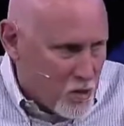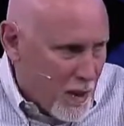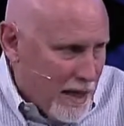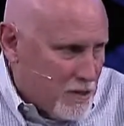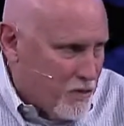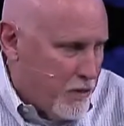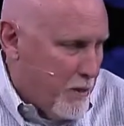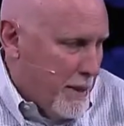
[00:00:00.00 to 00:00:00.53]

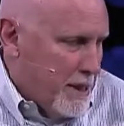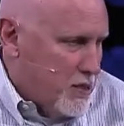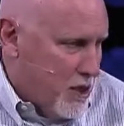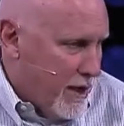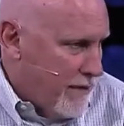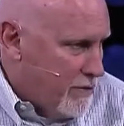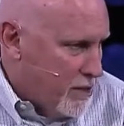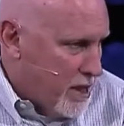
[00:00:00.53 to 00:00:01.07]

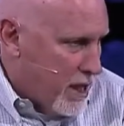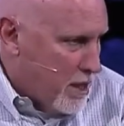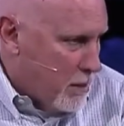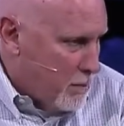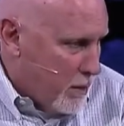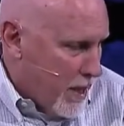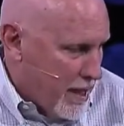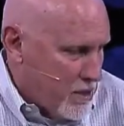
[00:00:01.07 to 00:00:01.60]
transformation ever
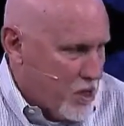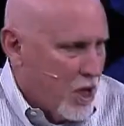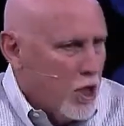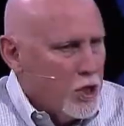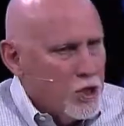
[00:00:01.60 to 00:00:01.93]
taking place.